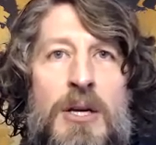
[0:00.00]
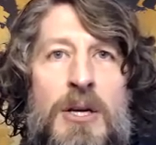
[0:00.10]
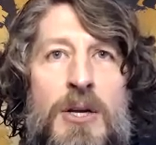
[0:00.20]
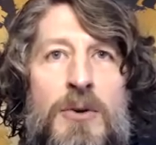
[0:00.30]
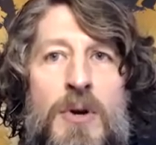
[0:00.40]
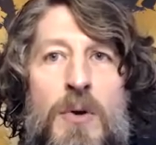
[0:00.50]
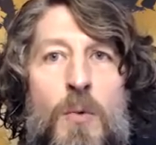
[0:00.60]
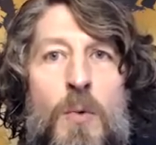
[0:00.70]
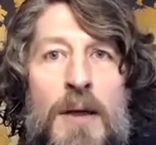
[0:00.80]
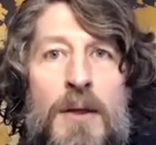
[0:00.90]
you can
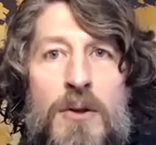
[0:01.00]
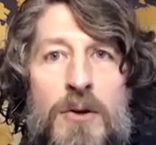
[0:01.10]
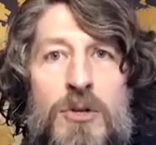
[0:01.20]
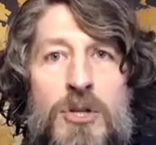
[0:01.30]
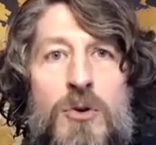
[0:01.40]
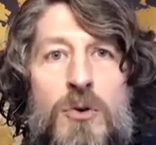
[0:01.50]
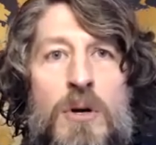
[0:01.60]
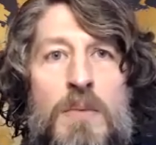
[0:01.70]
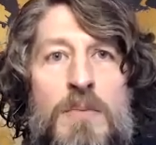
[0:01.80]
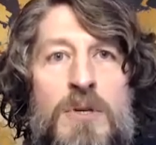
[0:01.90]
weather those
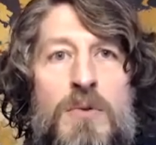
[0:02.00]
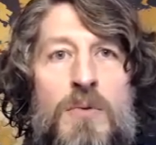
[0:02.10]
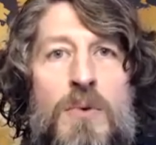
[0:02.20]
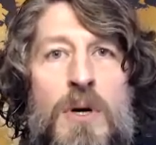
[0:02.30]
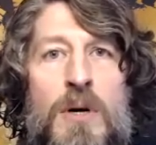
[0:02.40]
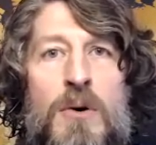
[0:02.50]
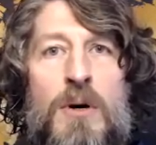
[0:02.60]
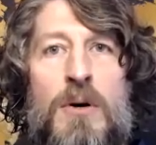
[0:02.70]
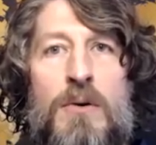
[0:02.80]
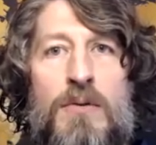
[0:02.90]
storms
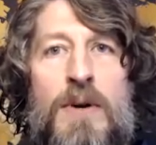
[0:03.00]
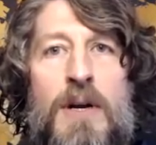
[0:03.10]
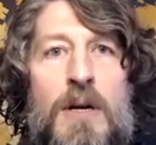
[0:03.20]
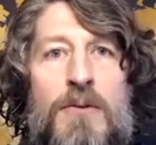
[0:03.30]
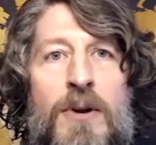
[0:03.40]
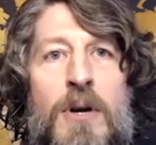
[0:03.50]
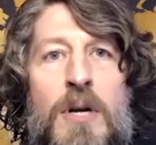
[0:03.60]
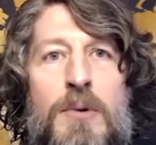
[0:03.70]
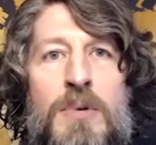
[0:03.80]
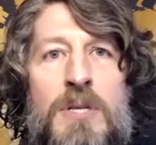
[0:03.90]
uh, fair,
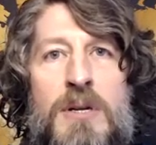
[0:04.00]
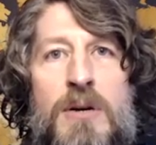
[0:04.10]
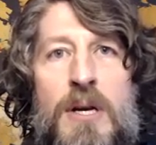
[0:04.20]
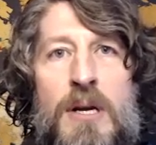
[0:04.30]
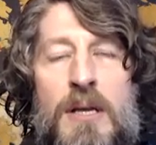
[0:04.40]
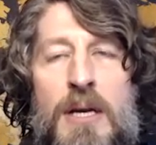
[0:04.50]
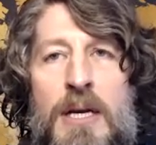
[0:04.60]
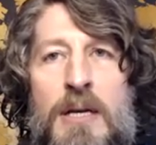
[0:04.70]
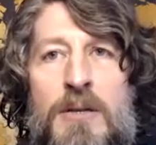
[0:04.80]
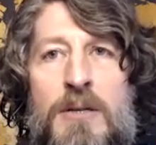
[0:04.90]
fairly
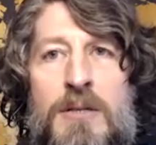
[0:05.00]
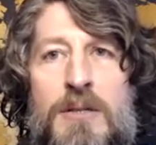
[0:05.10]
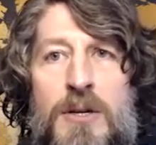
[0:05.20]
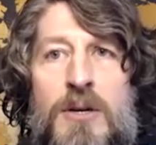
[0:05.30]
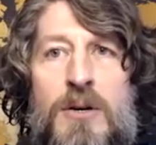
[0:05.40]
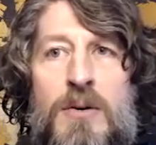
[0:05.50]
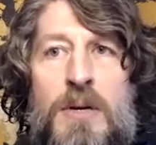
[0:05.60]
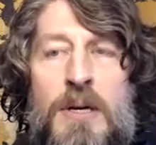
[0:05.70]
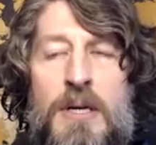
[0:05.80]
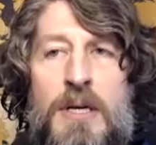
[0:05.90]
resiliently to
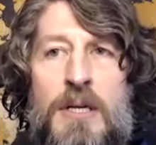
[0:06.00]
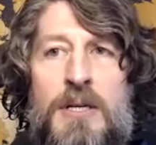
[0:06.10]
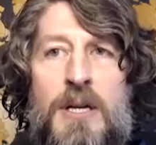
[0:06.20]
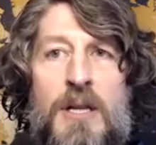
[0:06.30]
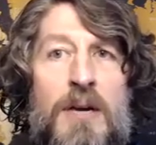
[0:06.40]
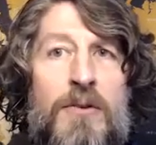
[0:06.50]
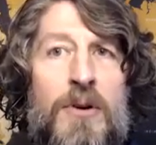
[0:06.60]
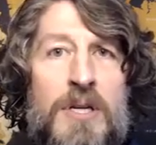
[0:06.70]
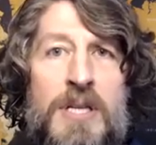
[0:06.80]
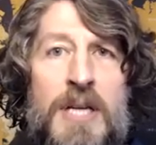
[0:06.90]
still
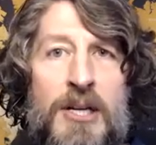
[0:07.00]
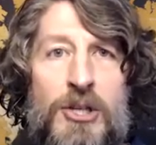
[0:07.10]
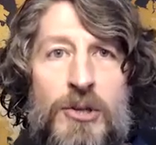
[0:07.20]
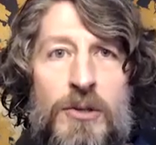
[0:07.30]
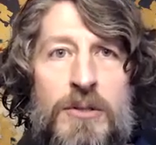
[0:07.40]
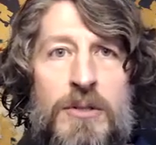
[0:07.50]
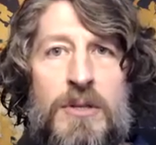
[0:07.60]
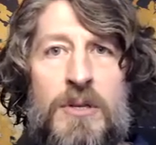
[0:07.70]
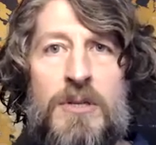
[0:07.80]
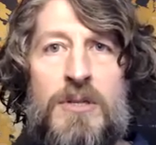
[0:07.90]
deliver essentials,
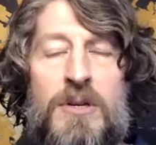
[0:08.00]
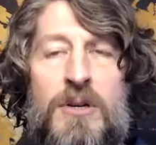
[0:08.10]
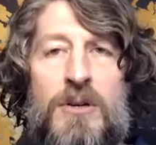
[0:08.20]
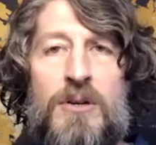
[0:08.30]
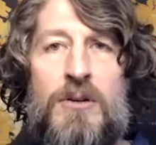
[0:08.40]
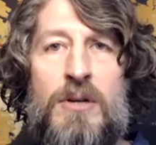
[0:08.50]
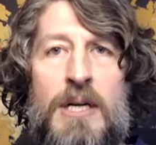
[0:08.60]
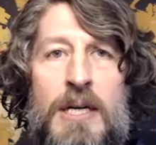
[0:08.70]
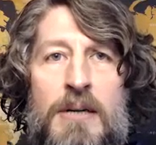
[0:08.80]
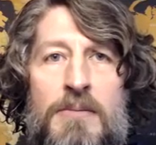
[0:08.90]
to still
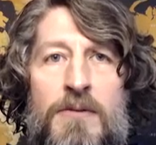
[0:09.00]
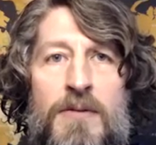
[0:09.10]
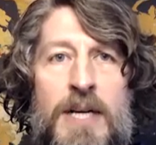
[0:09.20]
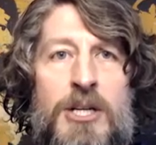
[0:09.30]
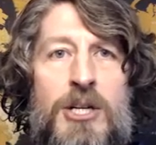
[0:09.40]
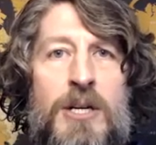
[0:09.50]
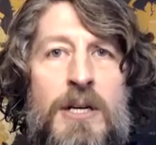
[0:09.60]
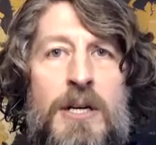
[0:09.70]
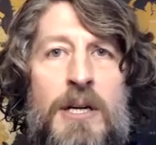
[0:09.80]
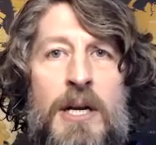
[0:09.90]
um,
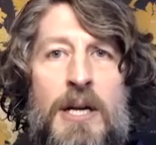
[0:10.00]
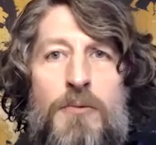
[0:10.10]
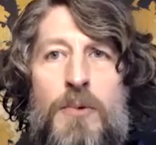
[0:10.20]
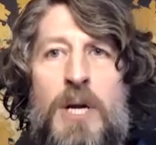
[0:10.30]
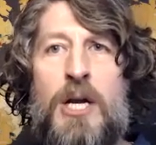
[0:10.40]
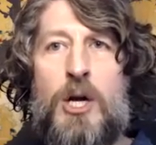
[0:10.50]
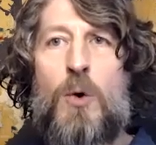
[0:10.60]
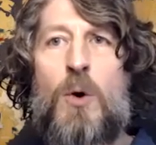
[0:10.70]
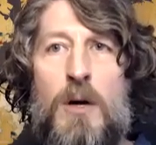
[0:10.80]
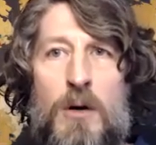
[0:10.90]
function and, and
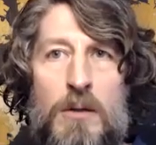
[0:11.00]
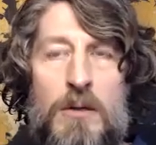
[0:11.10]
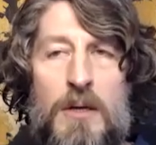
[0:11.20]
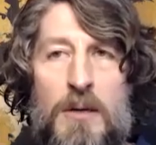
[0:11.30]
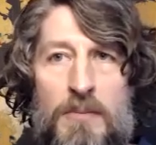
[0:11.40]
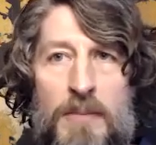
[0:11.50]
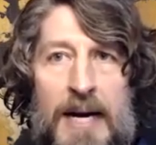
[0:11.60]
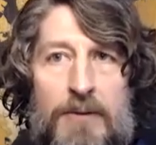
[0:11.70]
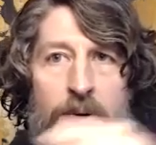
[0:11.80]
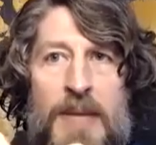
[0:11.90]
recoil
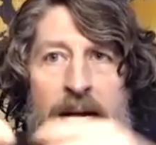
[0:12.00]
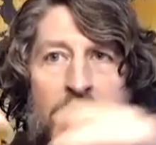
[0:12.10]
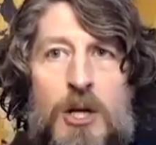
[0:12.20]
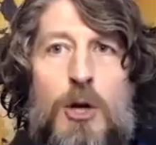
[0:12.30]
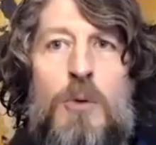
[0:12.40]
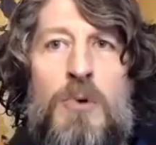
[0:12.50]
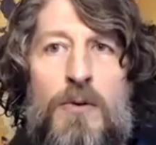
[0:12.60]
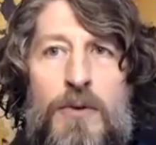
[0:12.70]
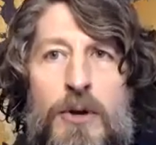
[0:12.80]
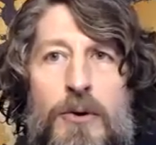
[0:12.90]
back from that
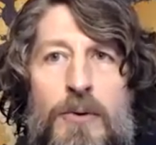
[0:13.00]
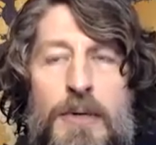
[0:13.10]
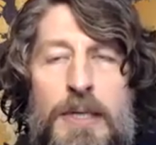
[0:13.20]
global view